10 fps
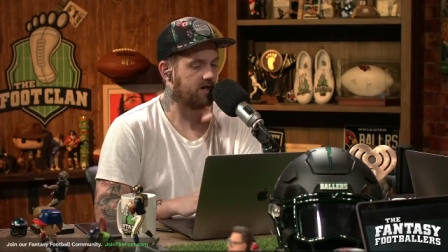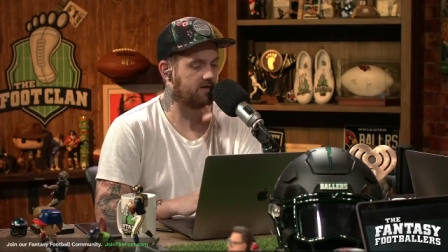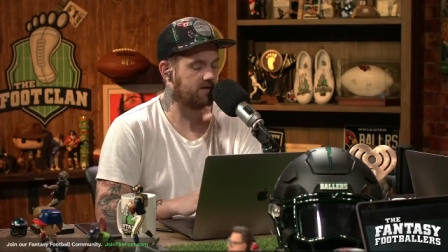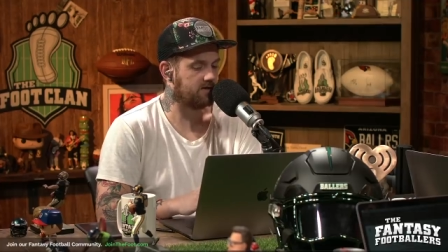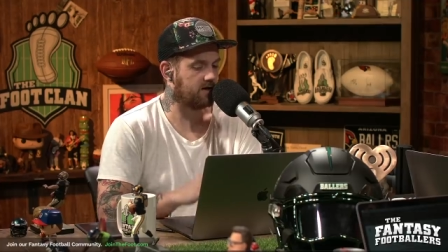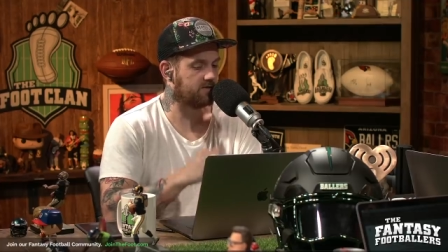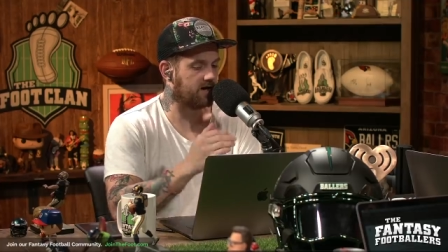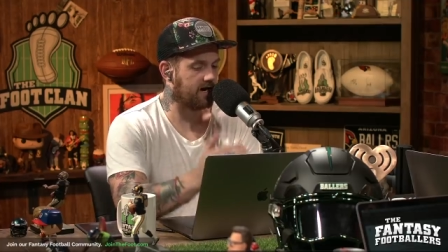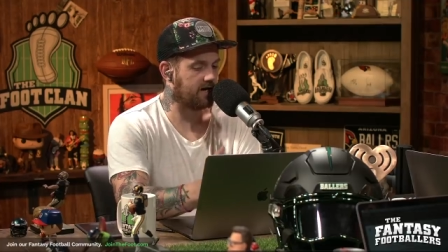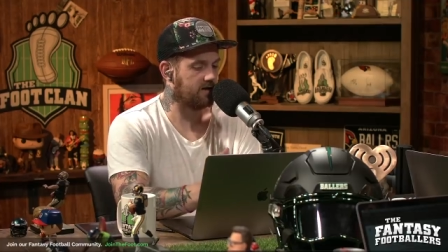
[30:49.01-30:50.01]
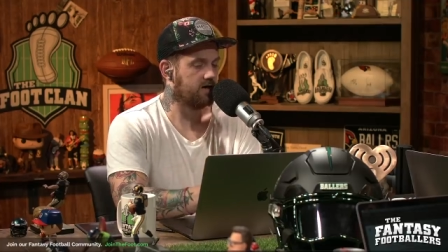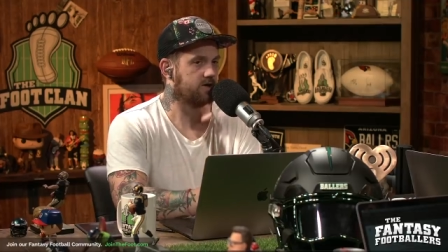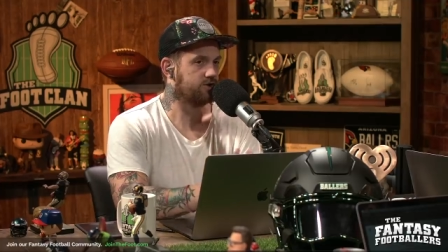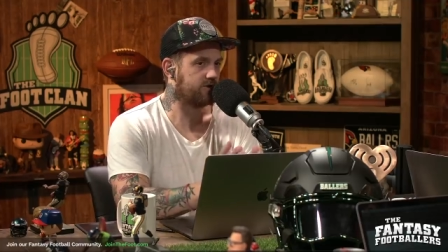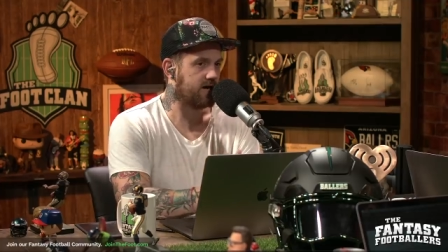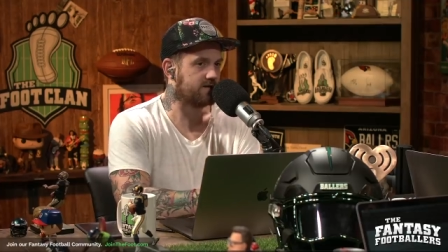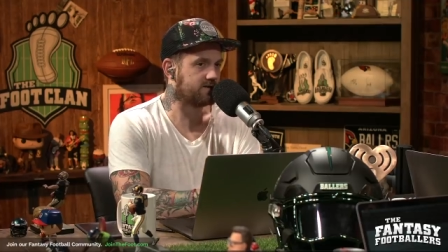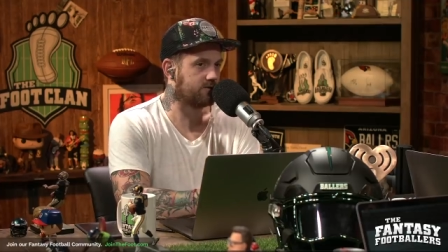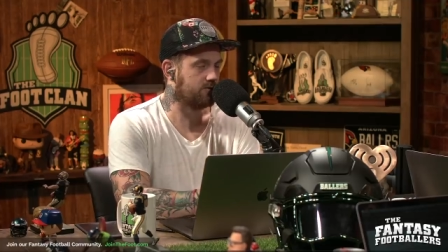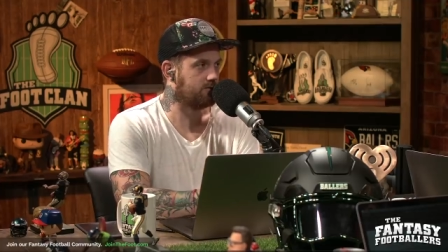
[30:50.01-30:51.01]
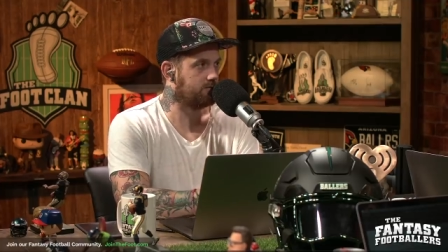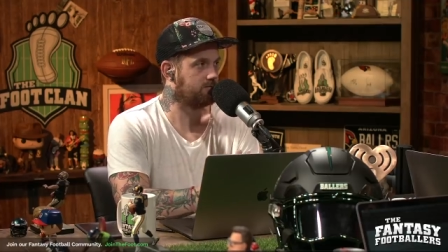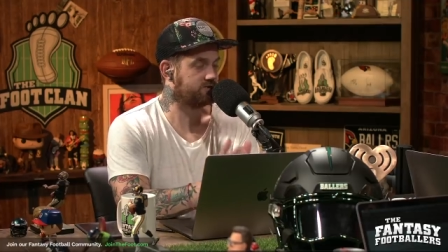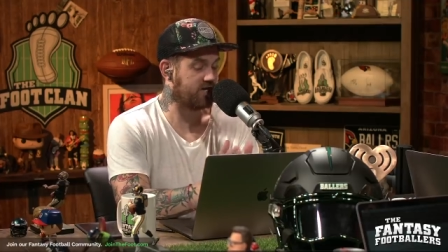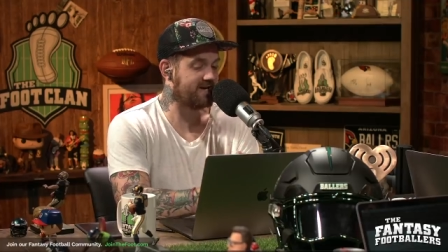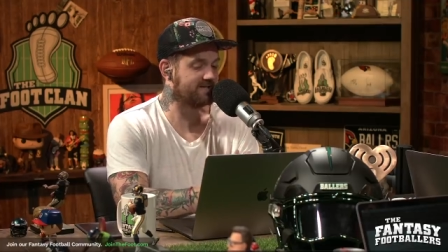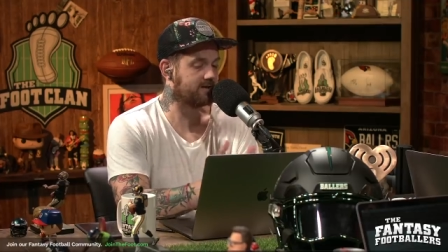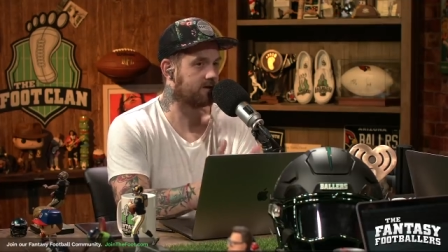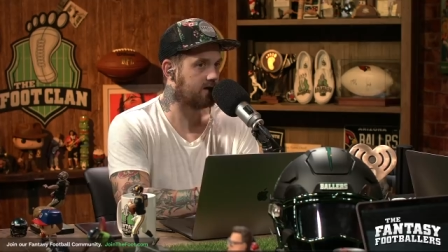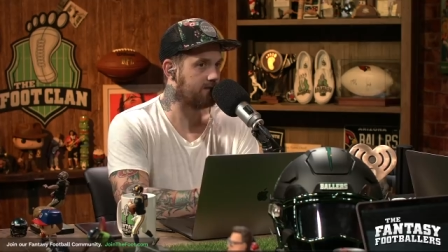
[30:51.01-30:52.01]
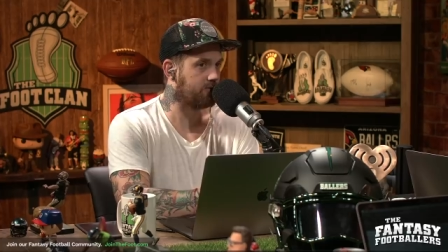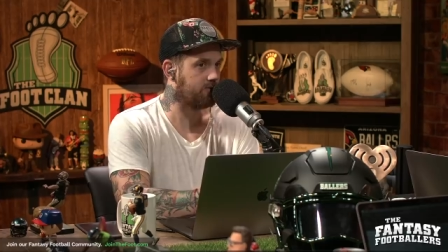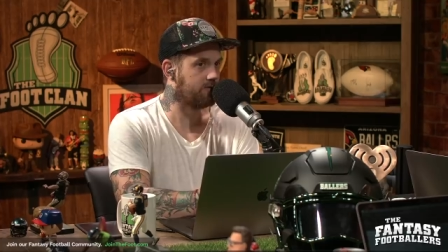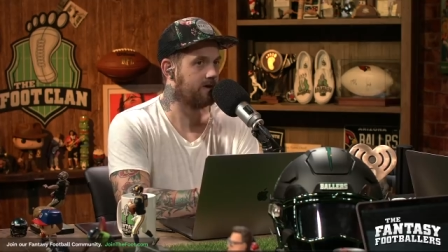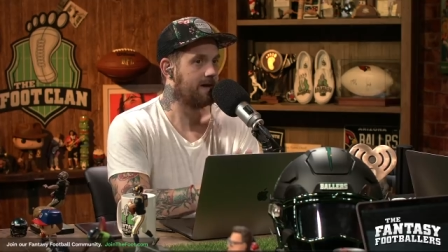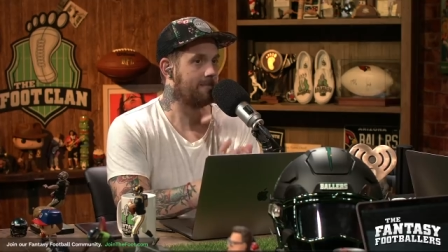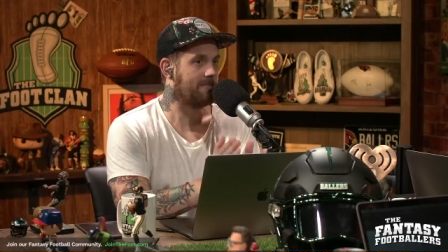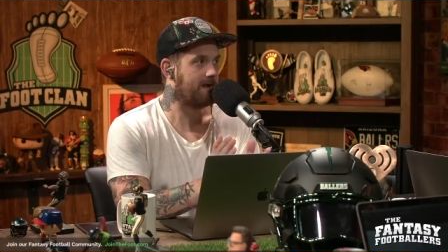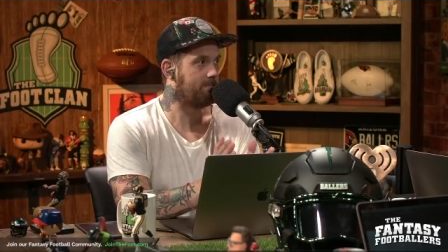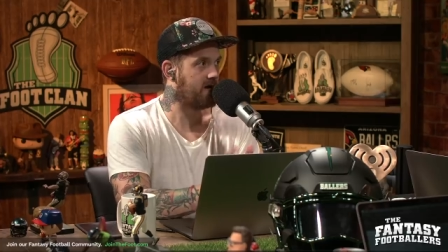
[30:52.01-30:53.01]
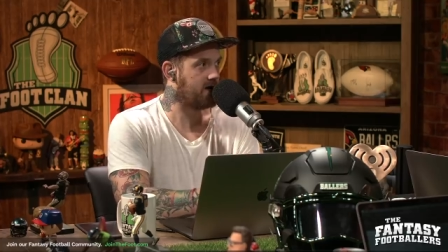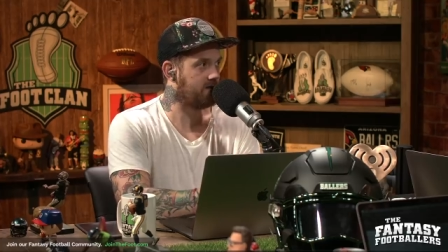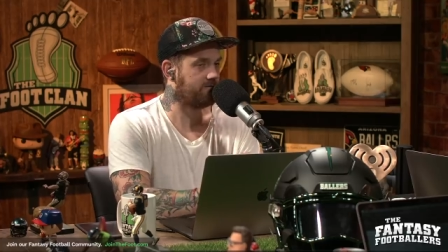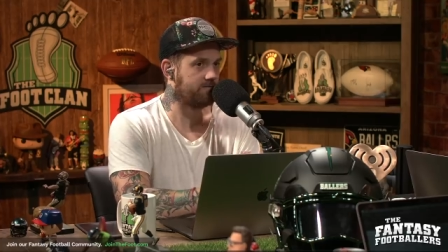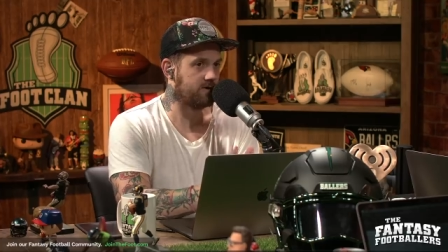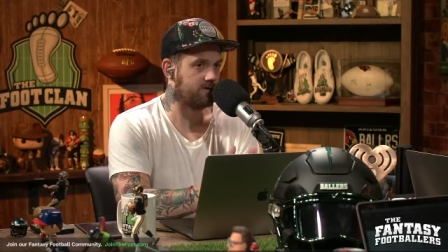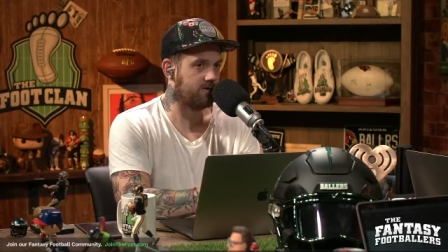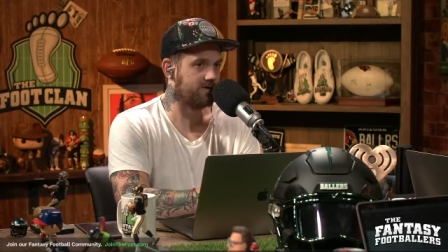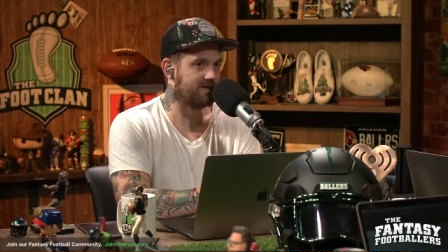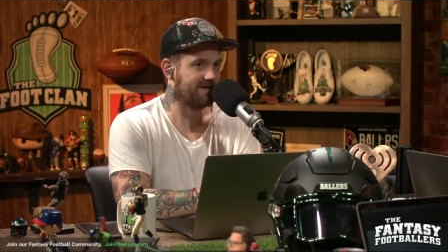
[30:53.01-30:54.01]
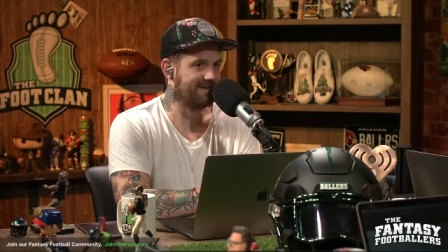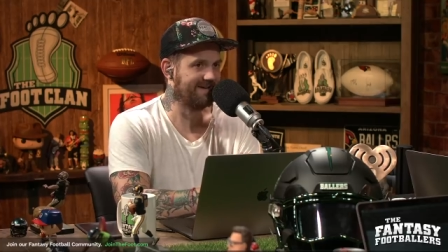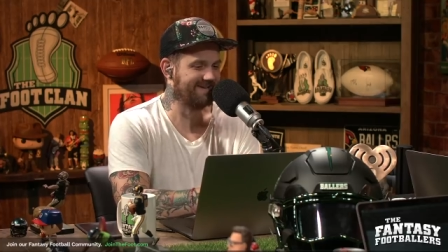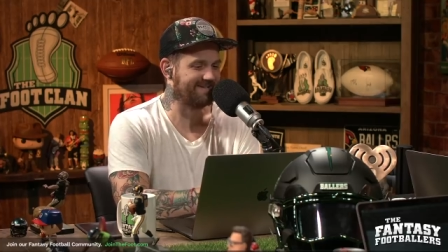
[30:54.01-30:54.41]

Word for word: And then the other guy, Chase Cool, Chase Claypool, my man from the Chase north. Cool.